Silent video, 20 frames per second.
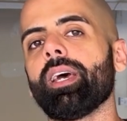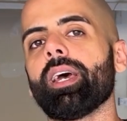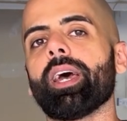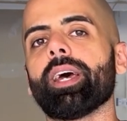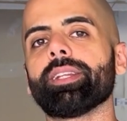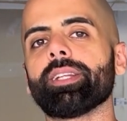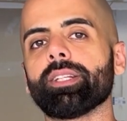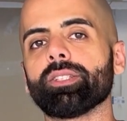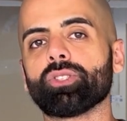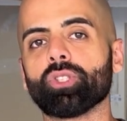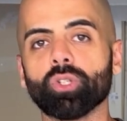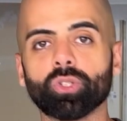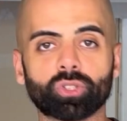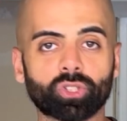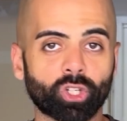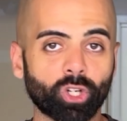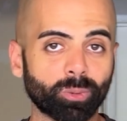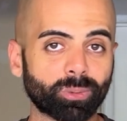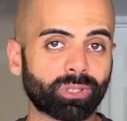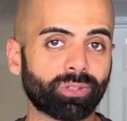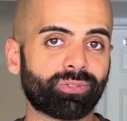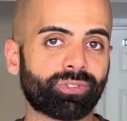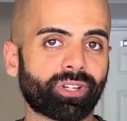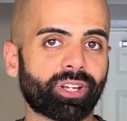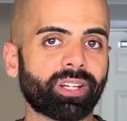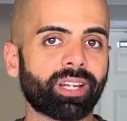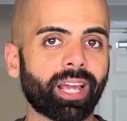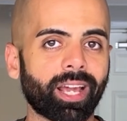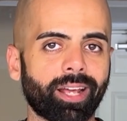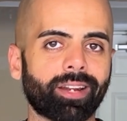and then two scoops if you
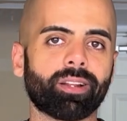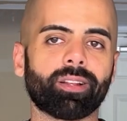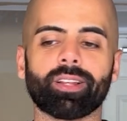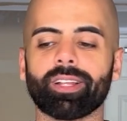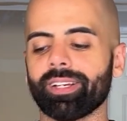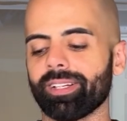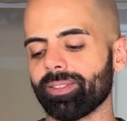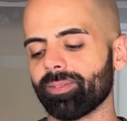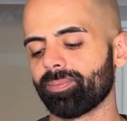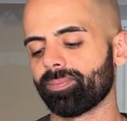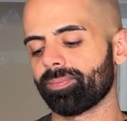can handle it.